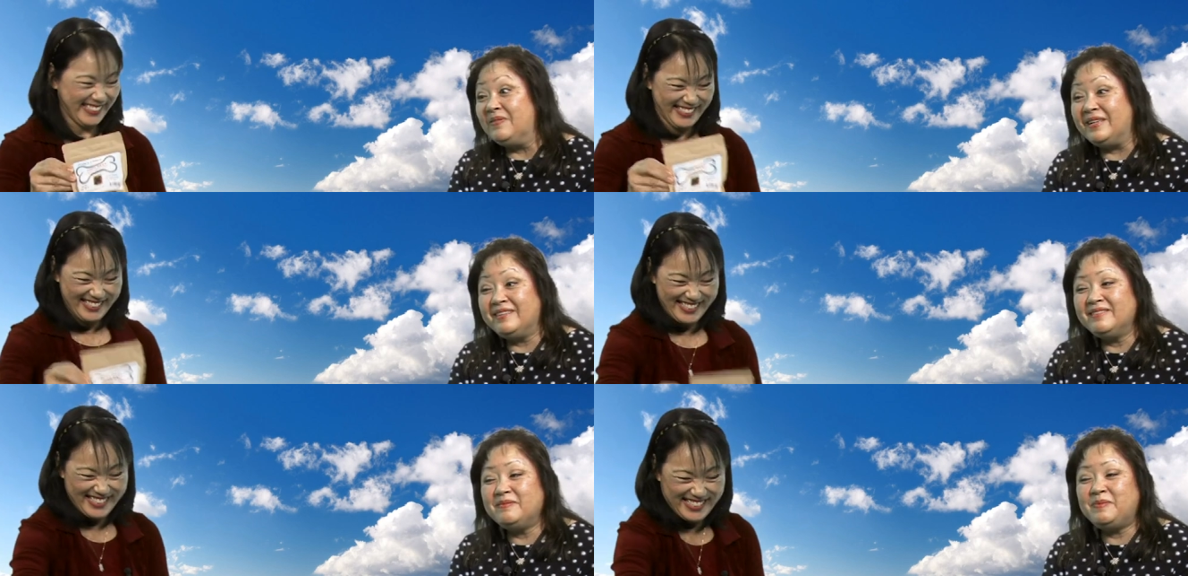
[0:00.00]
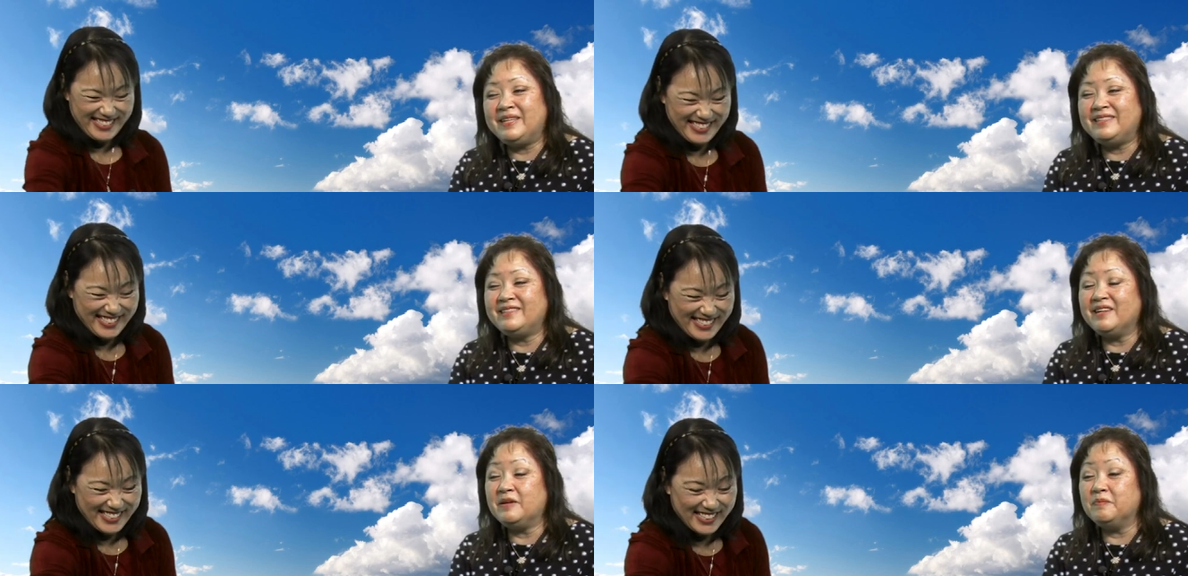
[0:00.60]
Speaker 1: well, but
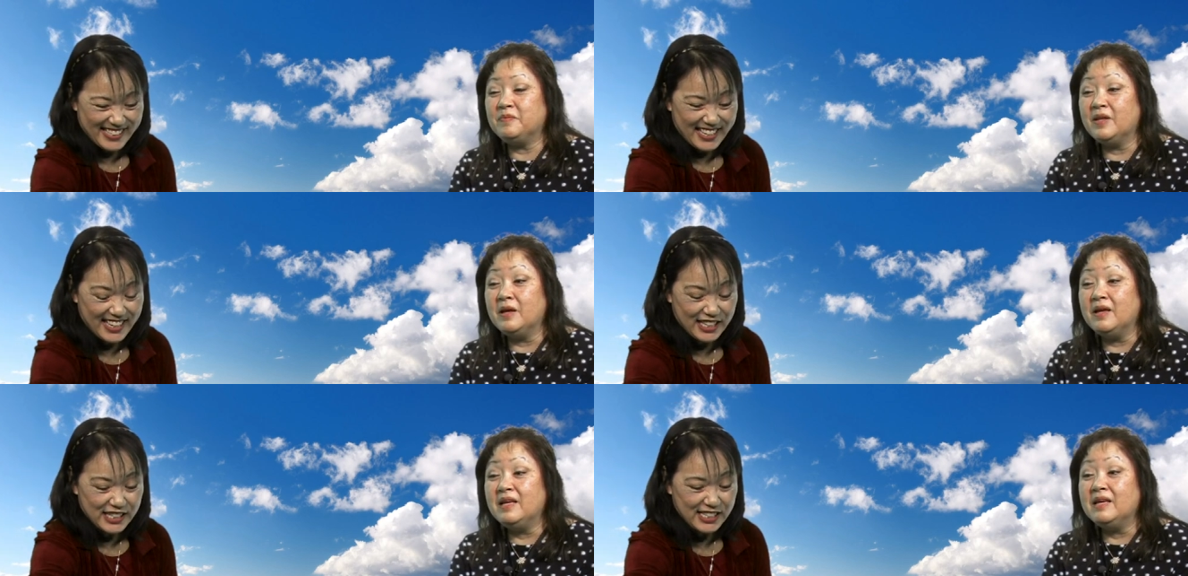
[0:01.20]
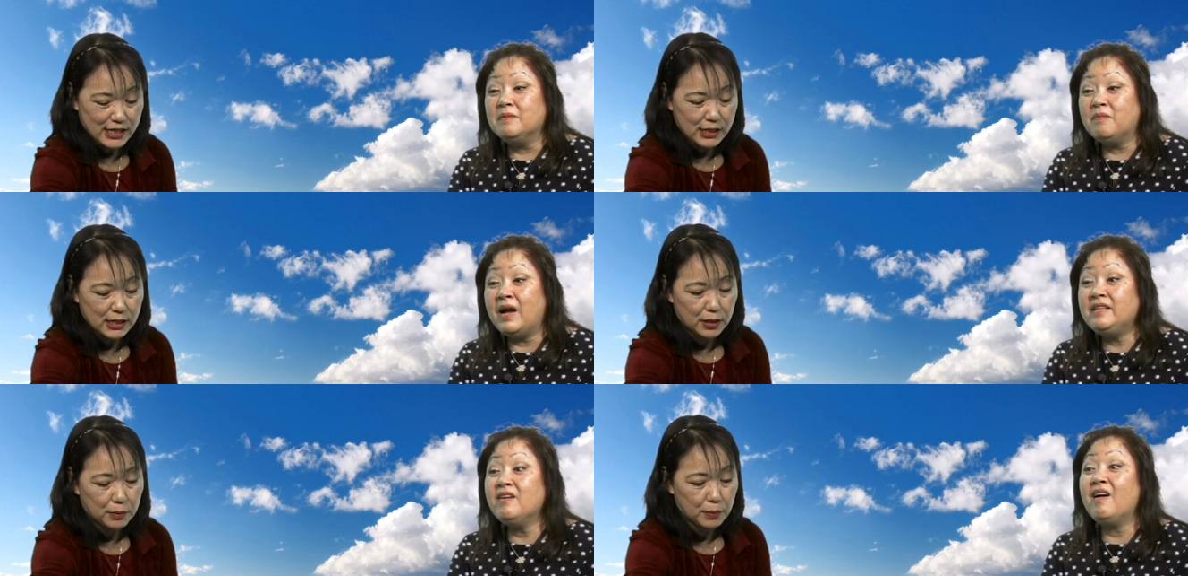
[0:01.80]
um, nice.
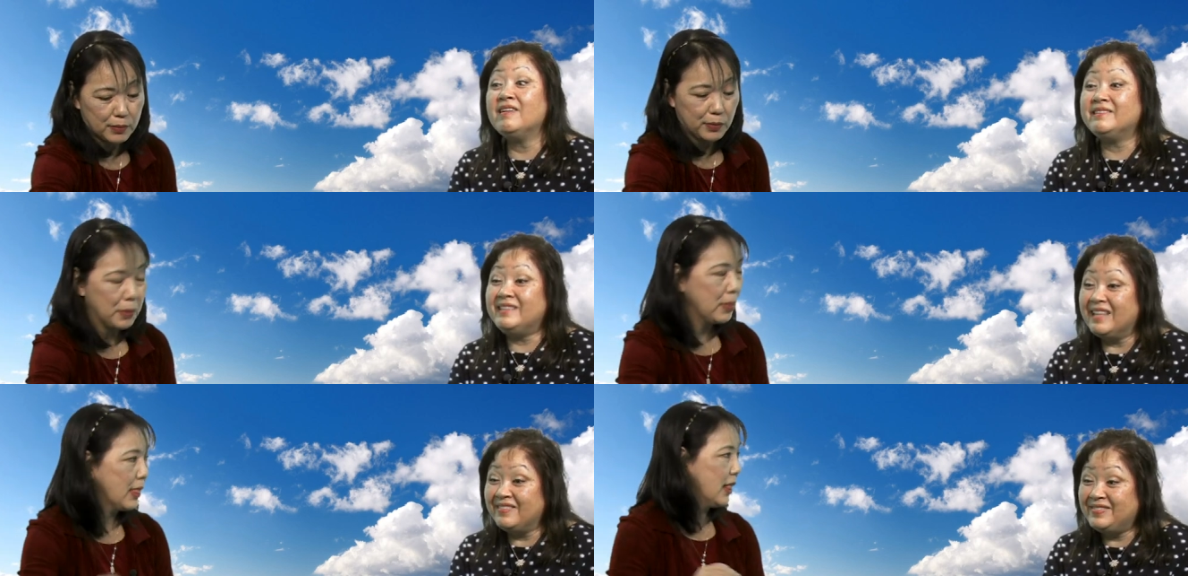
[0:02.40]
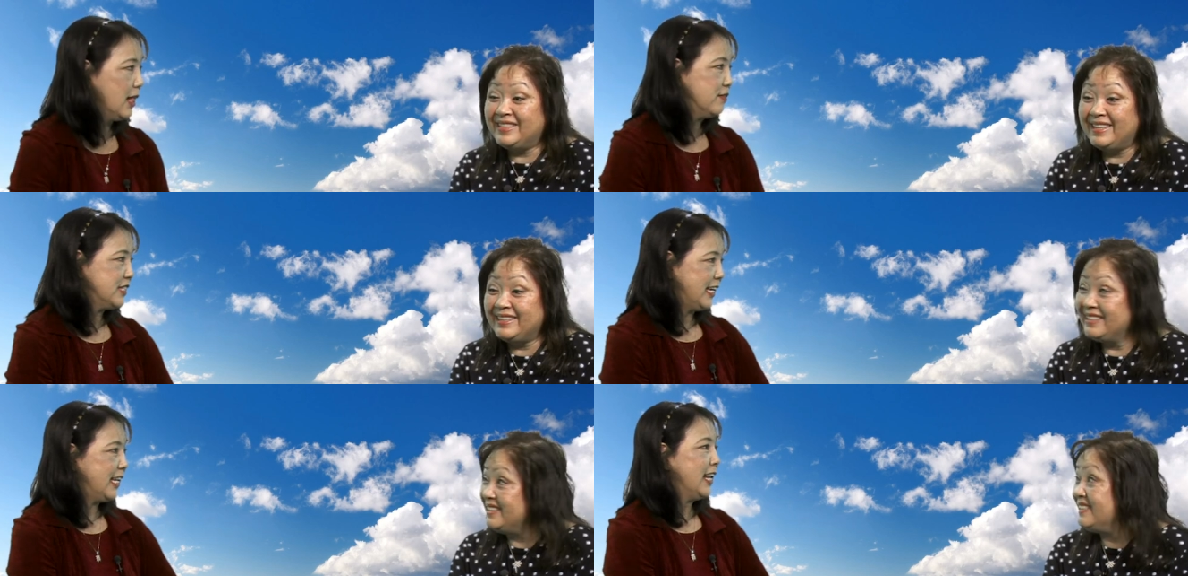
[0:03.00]
My dog loves, loves
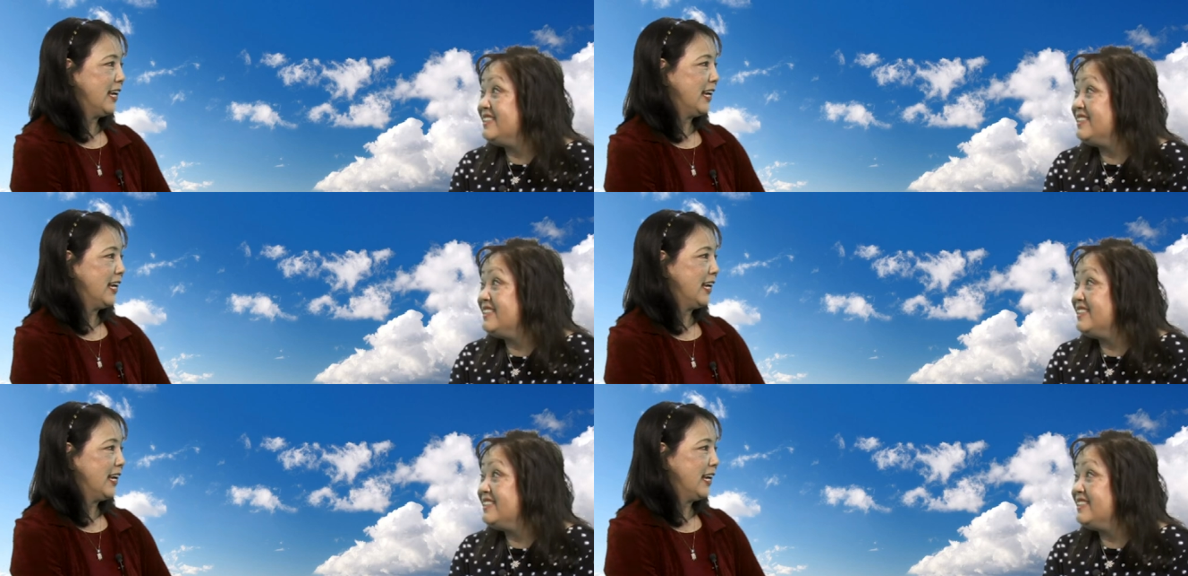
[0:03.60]
it. it.